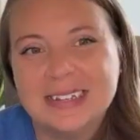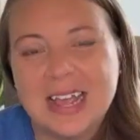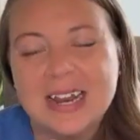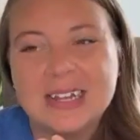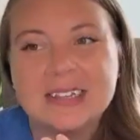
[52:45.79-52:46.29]

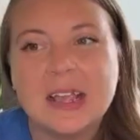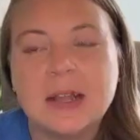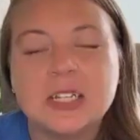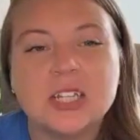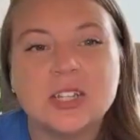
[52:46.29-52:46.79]
And
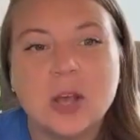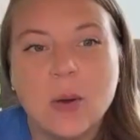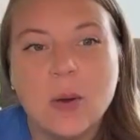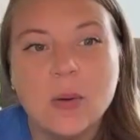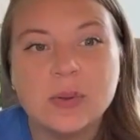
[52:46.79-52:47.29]
it's
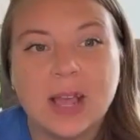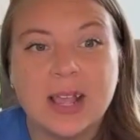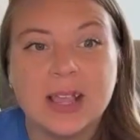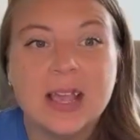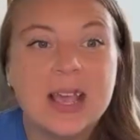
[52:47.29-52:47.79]
so
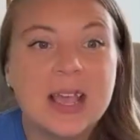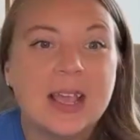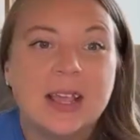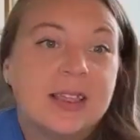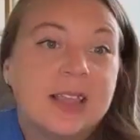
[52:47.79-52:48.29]
like,
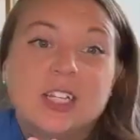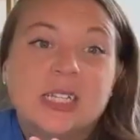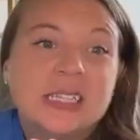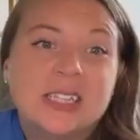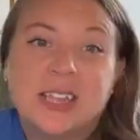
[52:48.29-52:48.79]
they
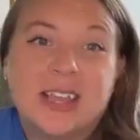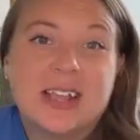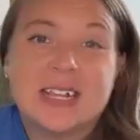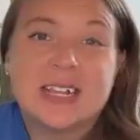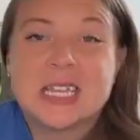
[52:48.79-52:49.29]
get
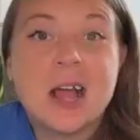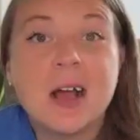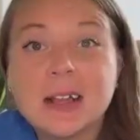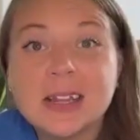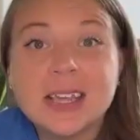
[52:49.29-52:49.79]

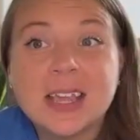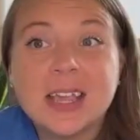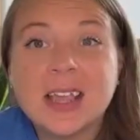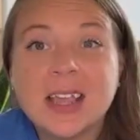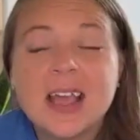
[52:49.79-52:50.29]
snuggly.